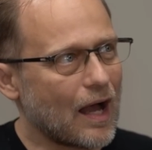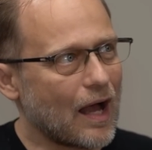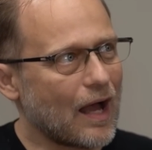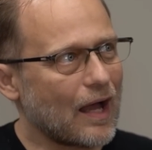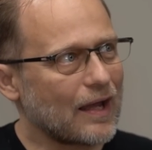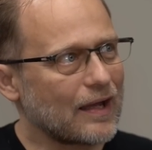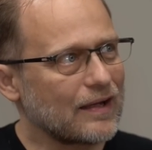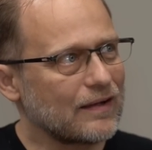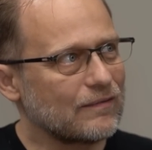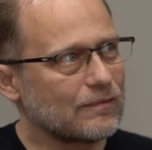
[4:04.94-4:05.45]

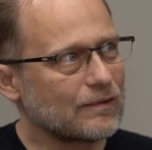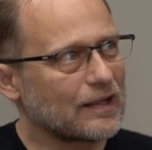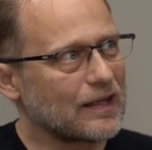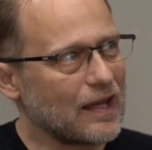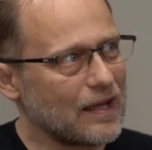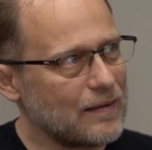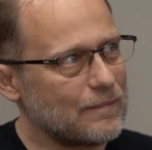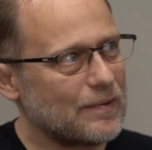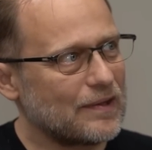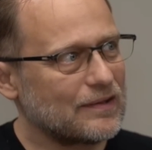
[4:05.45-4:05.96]
I
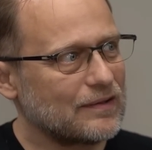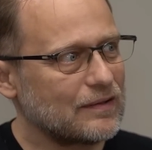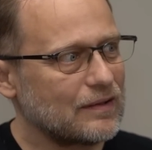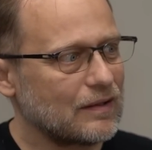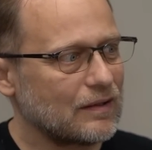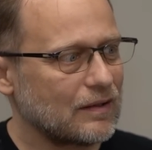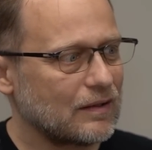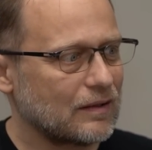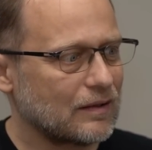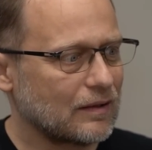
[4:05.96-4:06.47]
came
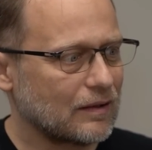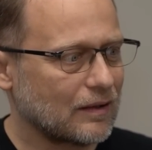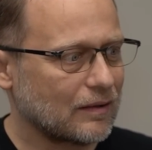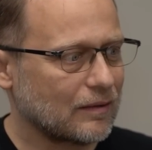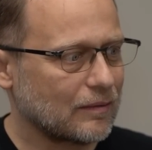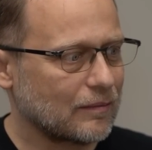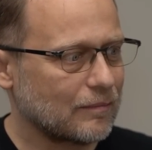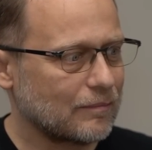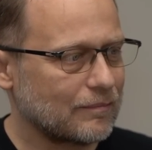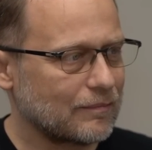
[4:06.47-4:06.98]
in
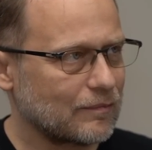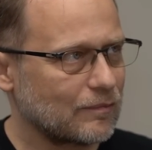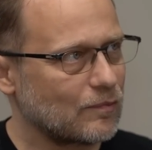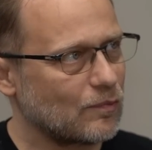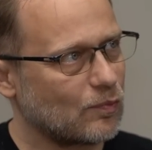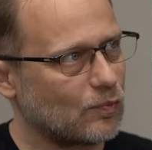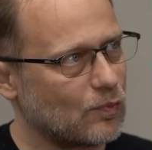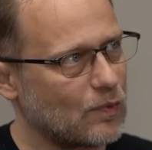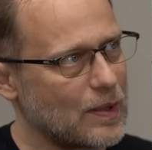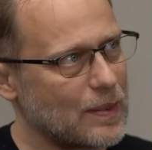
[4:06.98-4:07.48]

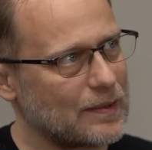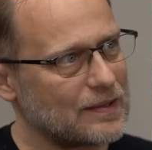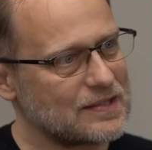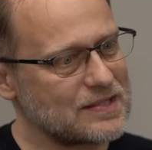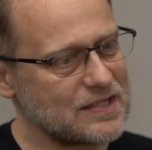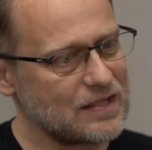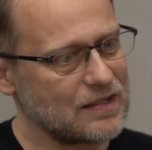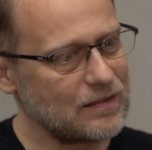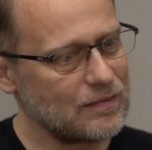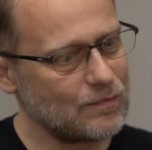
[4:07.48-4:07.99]
when the
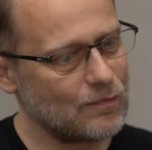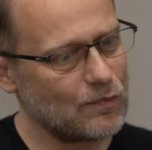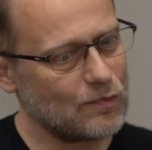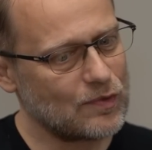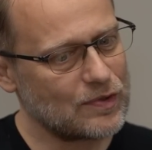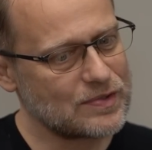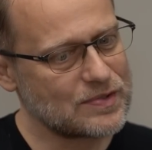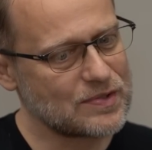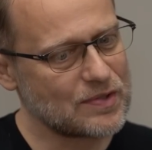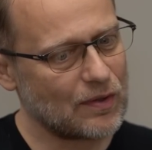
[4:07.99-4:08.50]
team
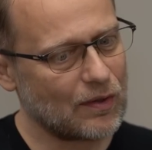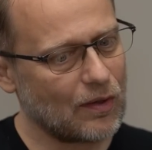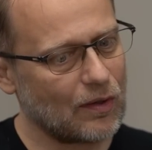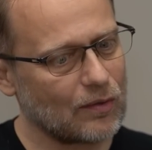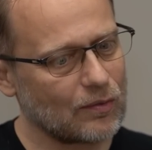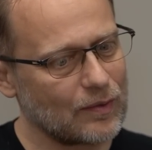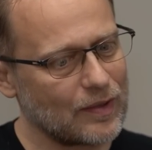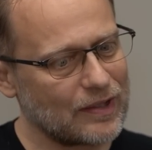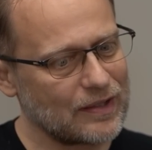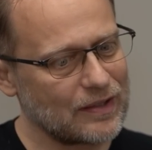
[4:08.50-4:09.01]
was
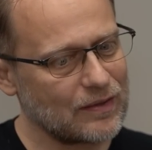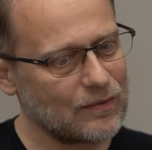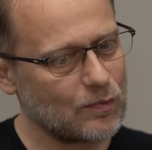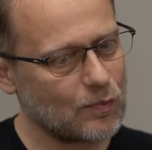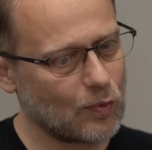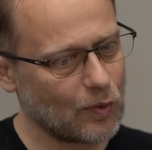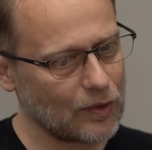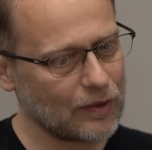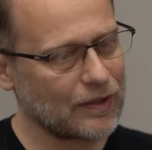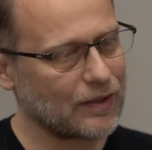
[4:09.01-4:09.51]
already
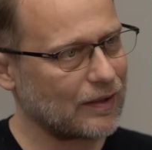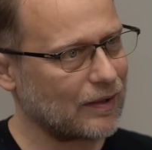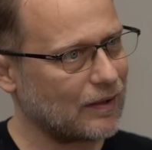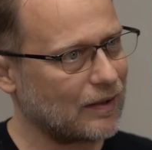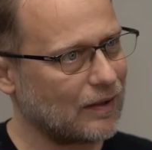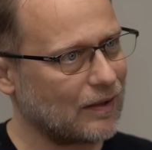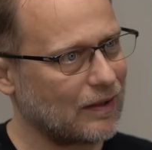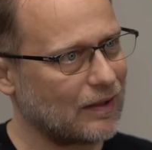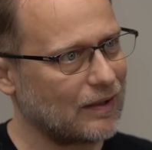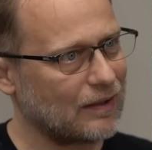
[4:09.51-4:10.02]
working
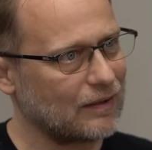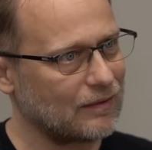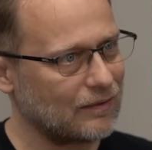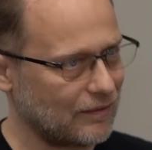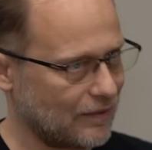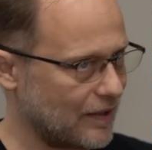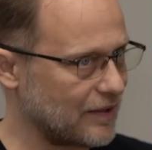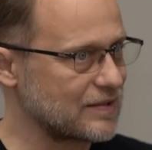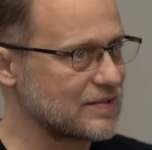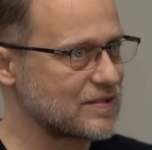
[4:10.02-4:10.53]
on
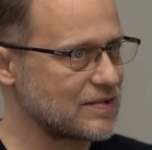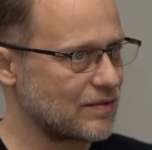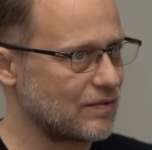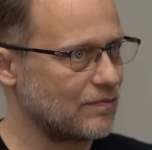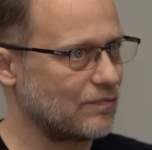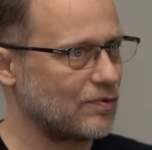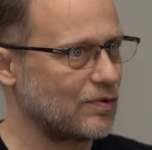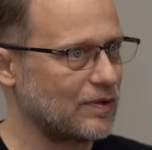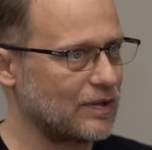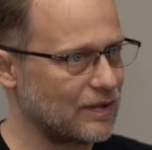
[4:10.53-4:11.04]
Legacy of the
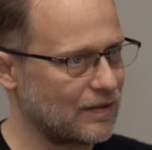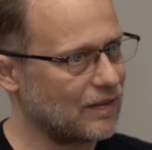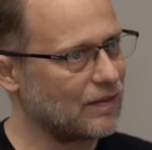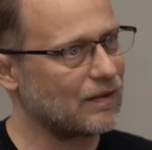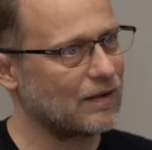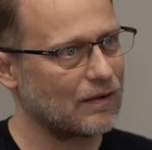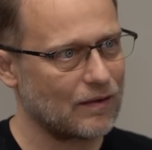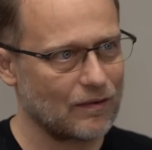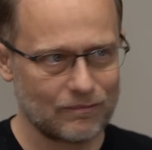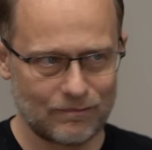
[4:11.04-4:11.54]
Void,
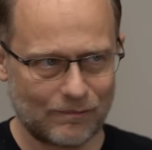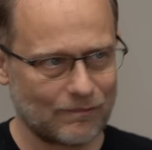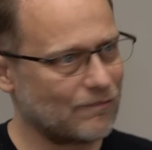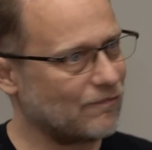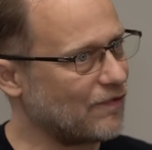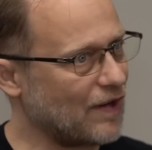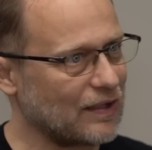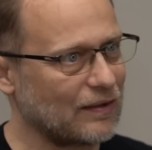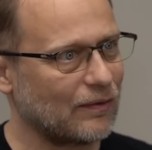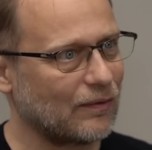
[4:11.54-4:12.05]
the
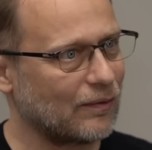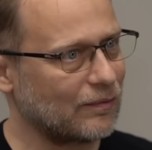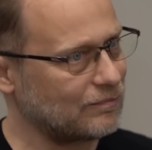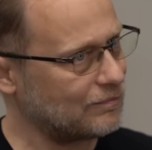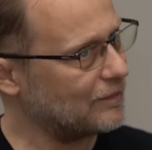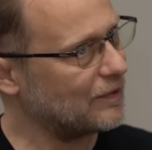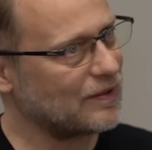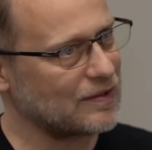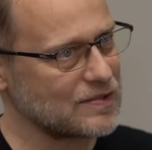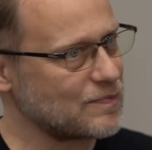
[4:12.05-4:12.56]
final
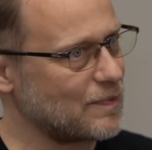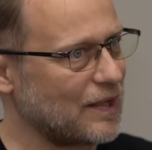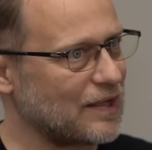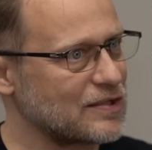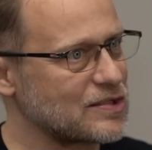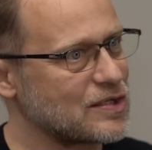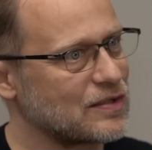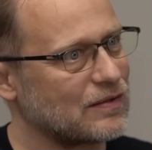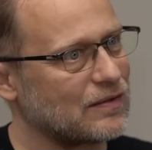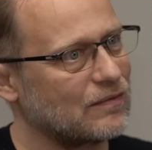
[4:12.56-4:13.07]

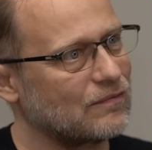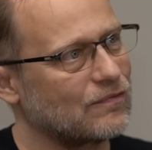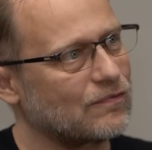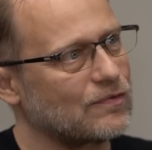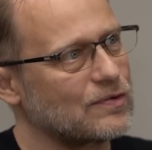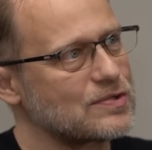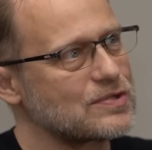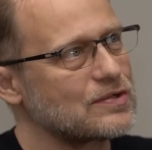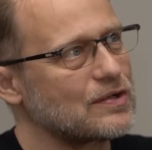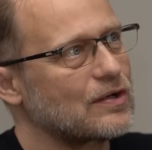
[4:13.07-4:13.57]
expansion
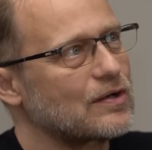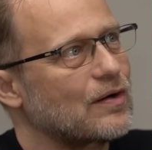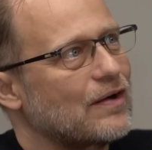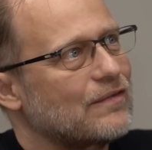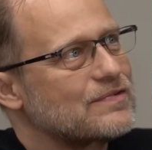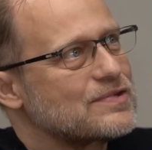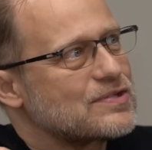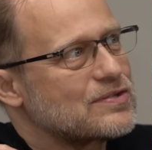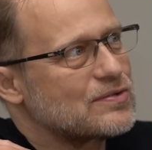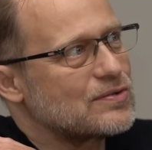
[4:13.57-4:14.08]
for
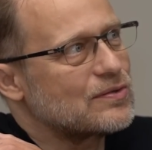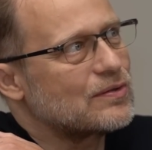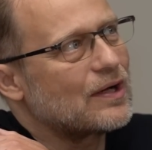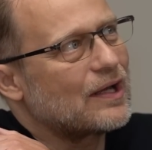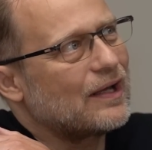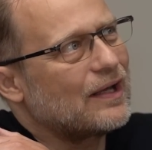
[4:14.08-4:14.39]
Starcraft 2.